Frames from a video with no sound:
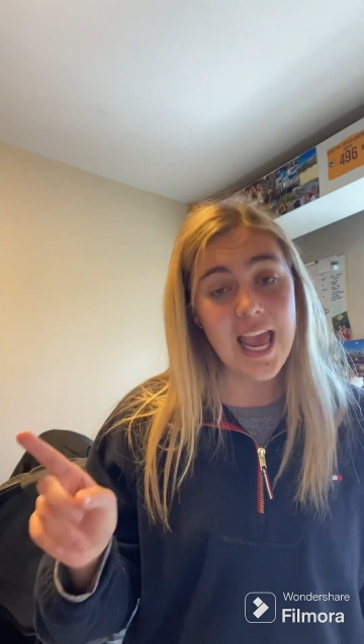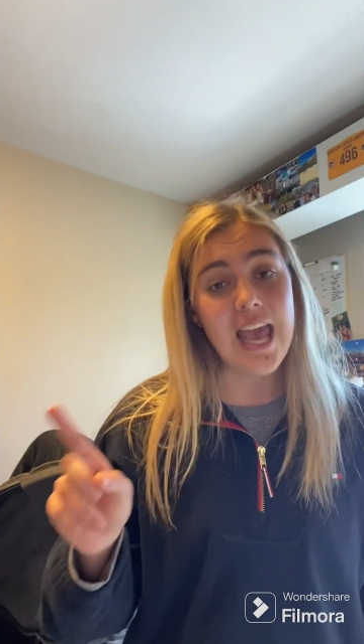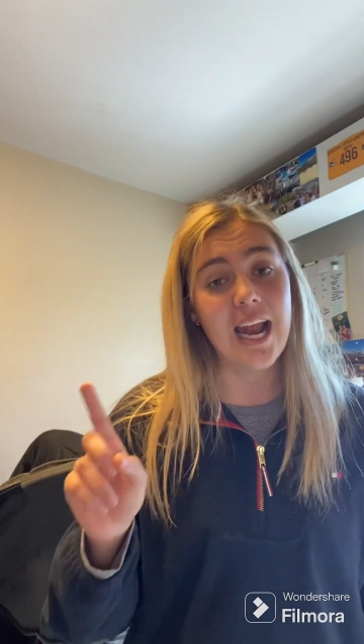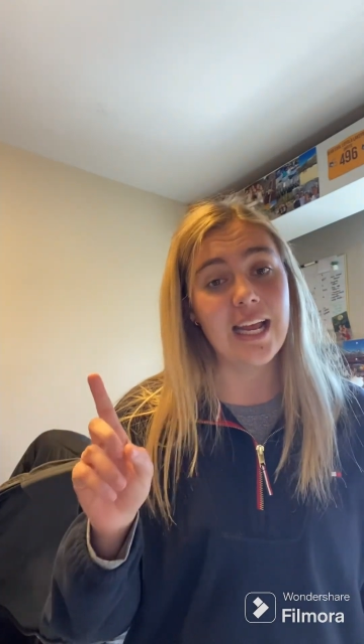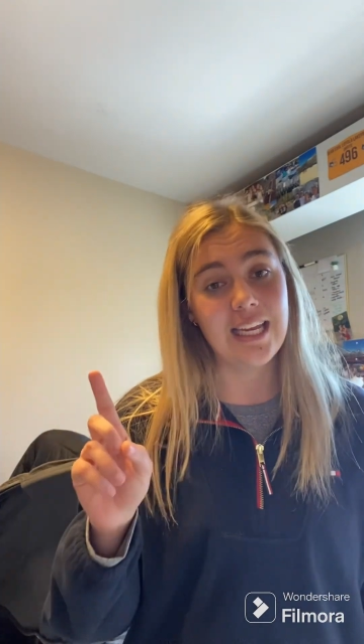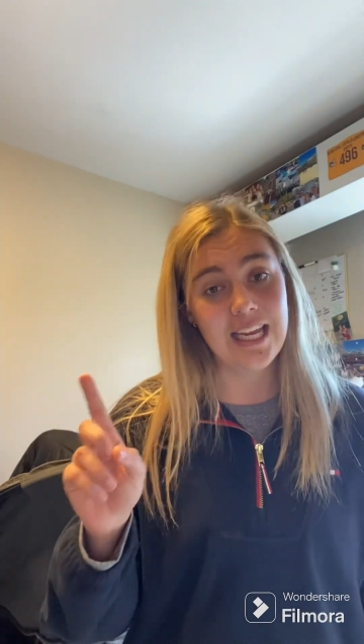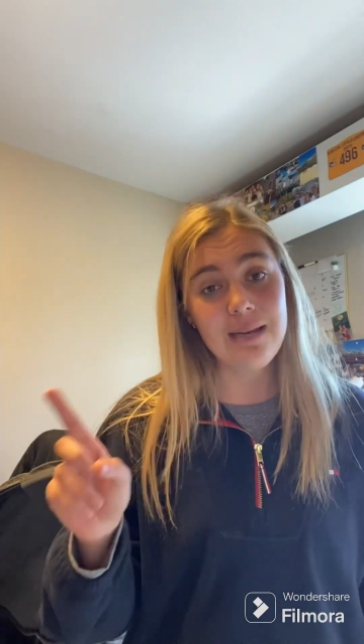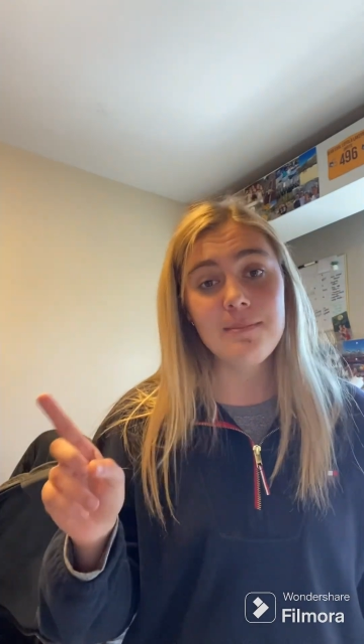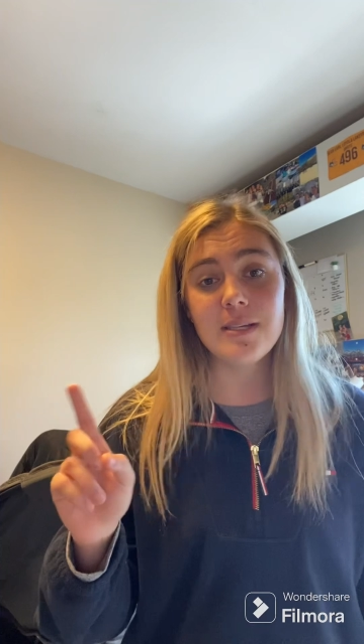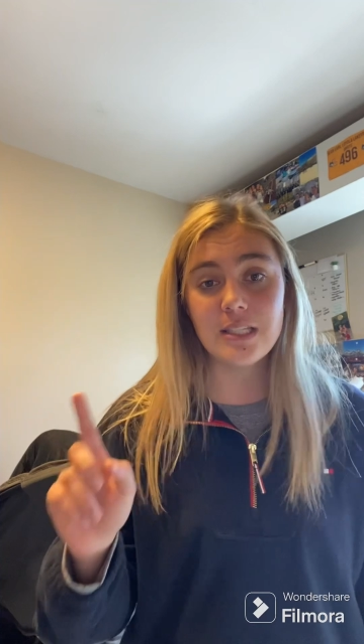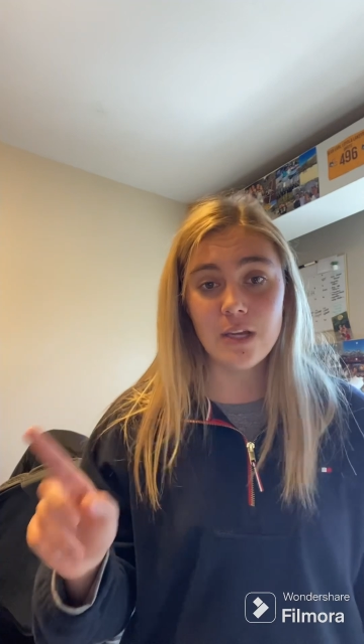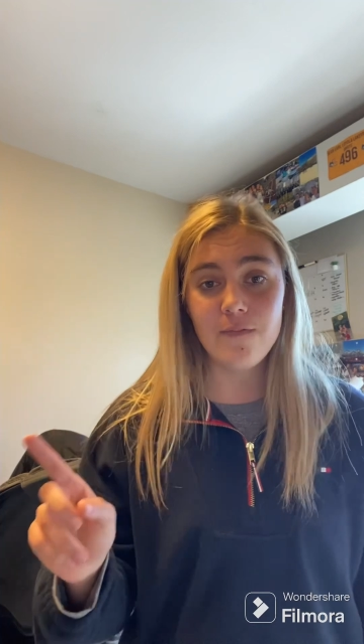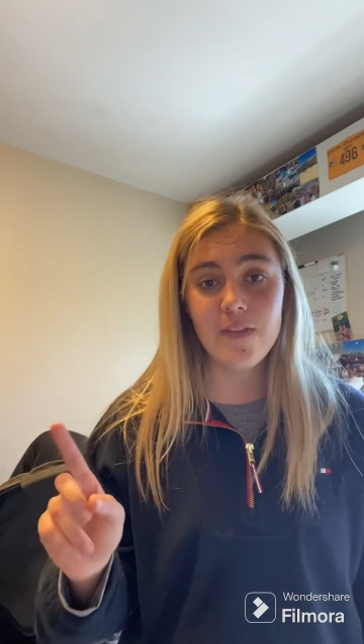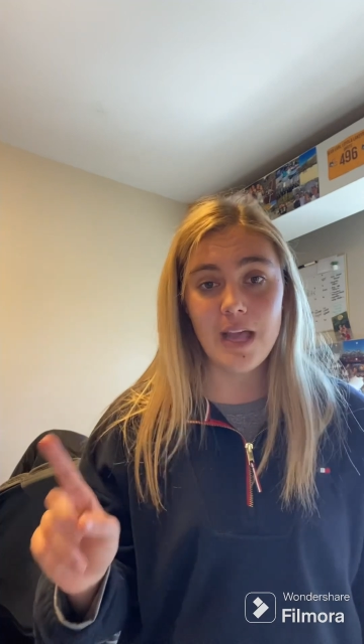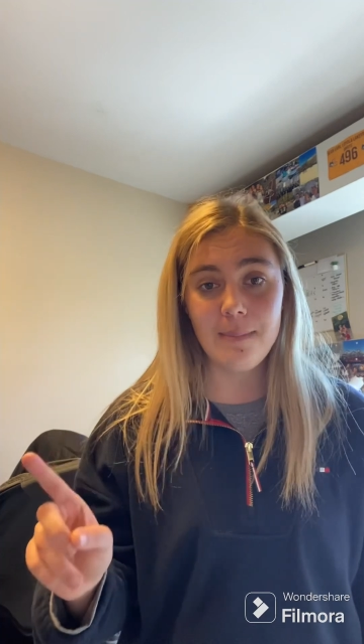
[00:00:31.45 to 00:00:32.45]
and I hid
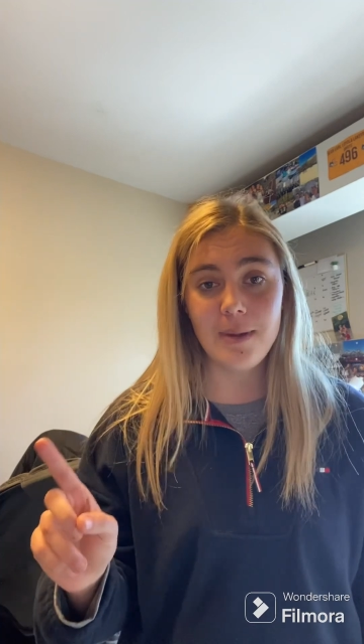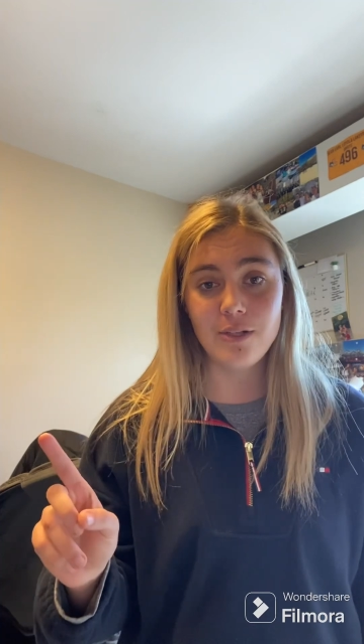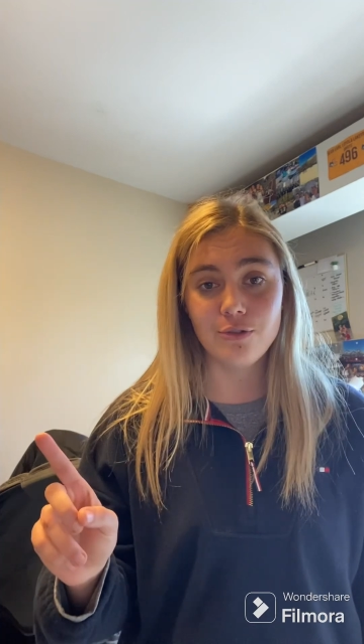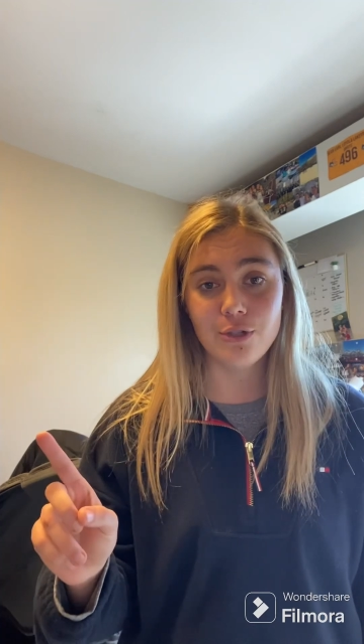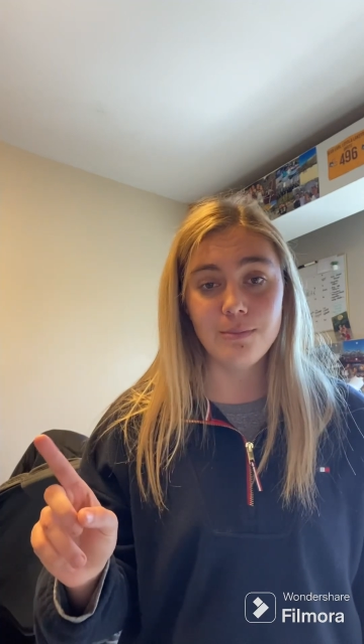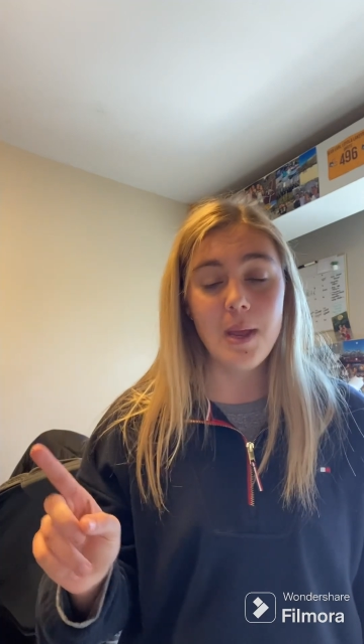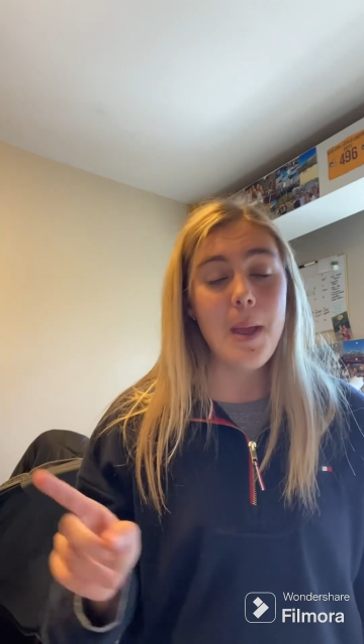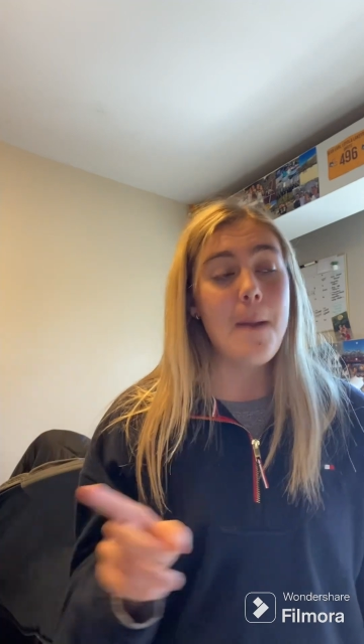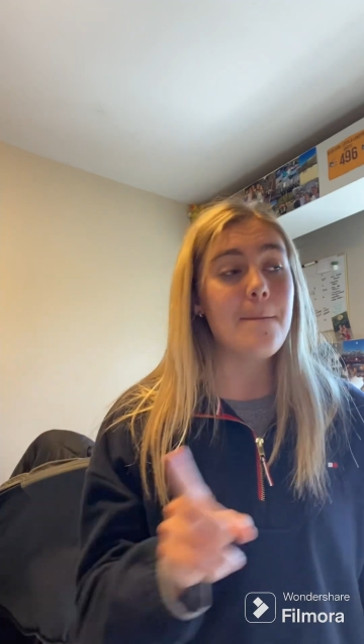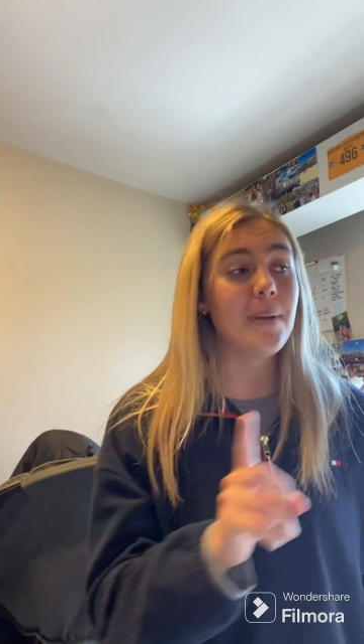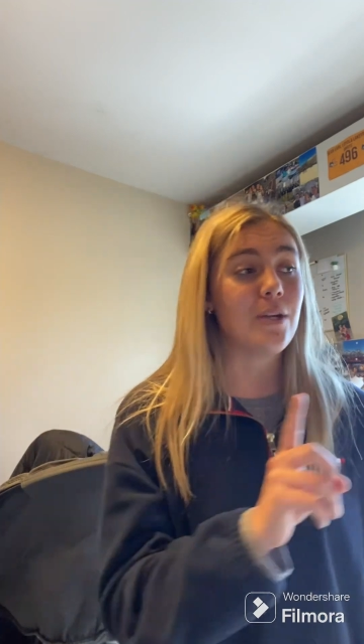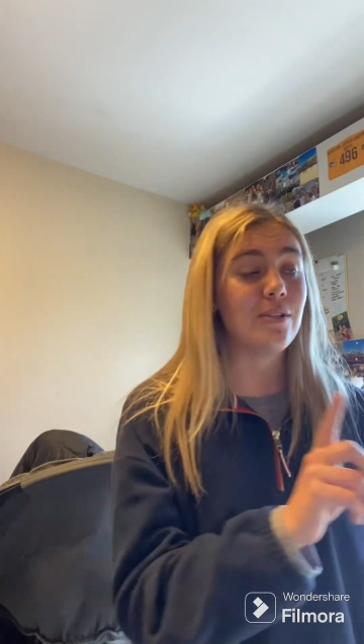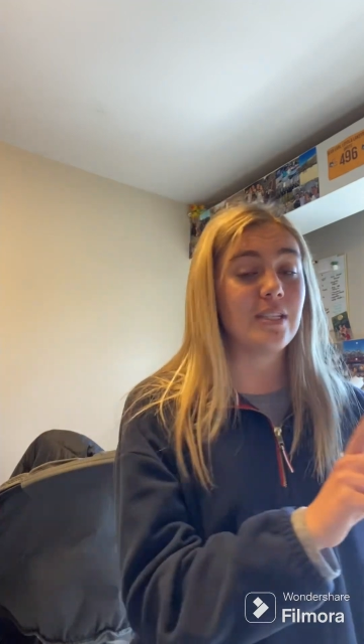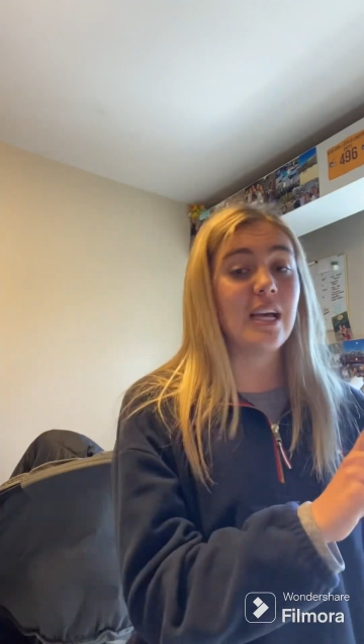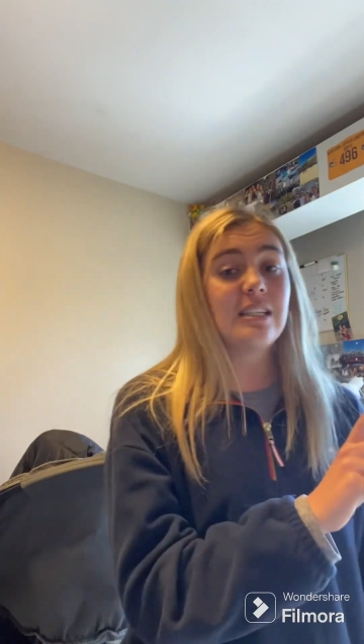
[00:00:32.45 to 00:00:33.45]
myself in that bedroom
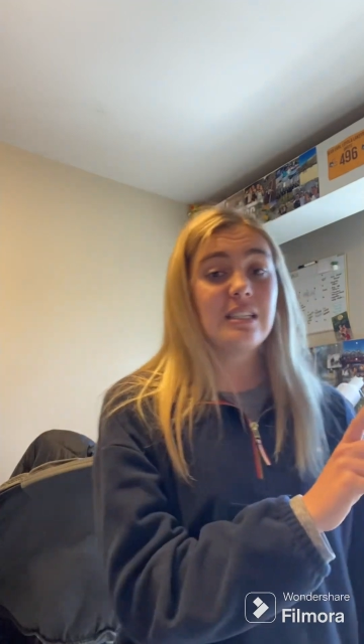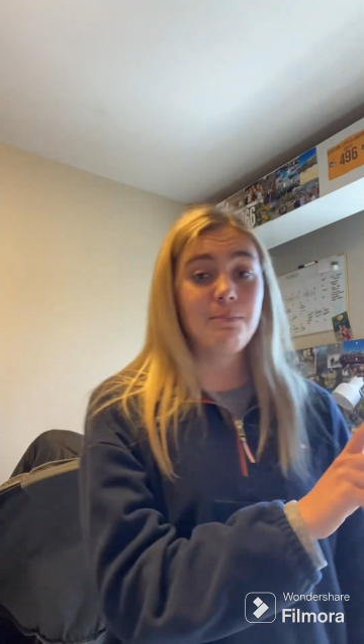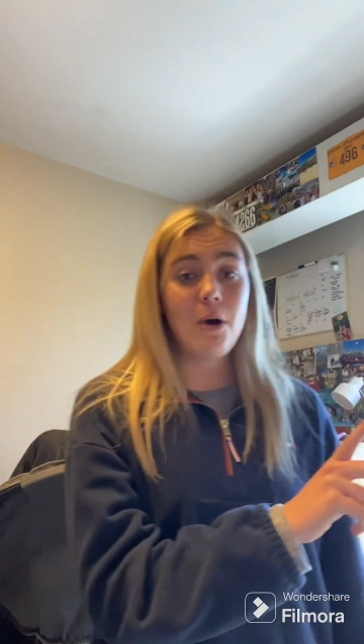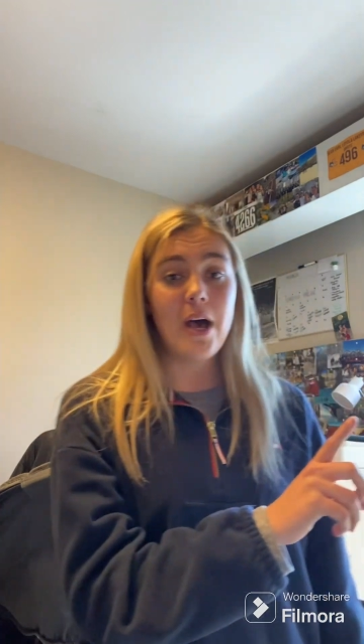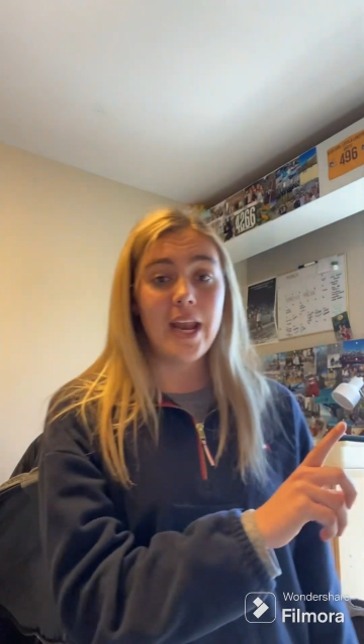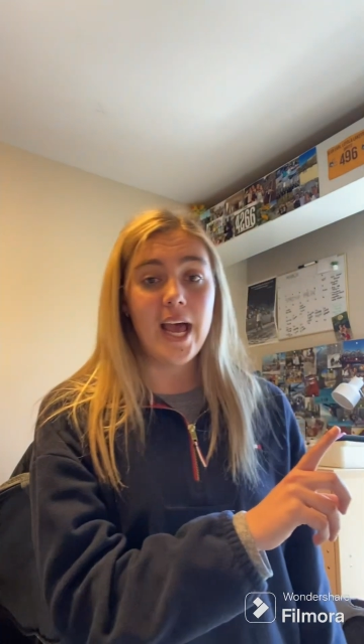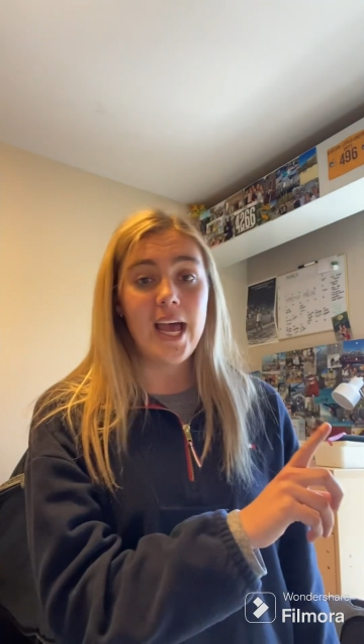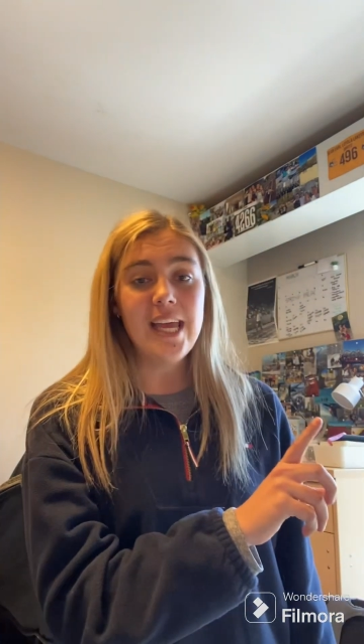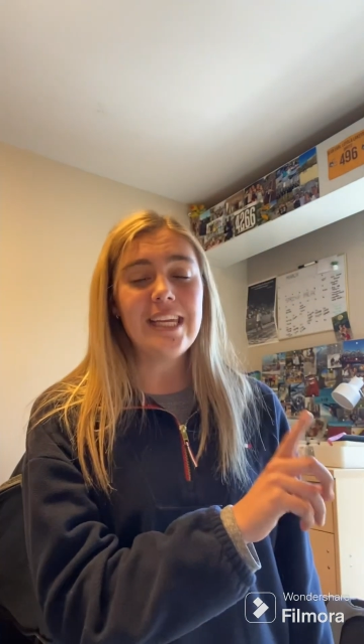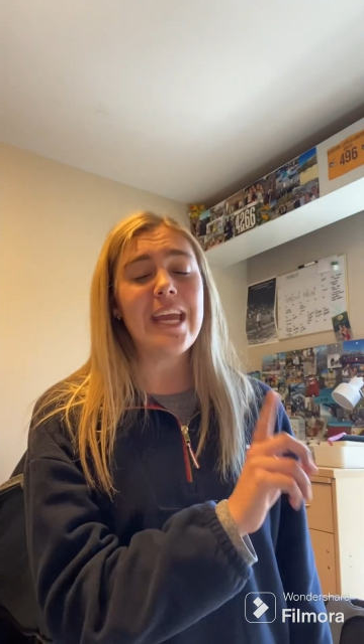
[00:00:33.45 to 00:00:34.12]
because that spider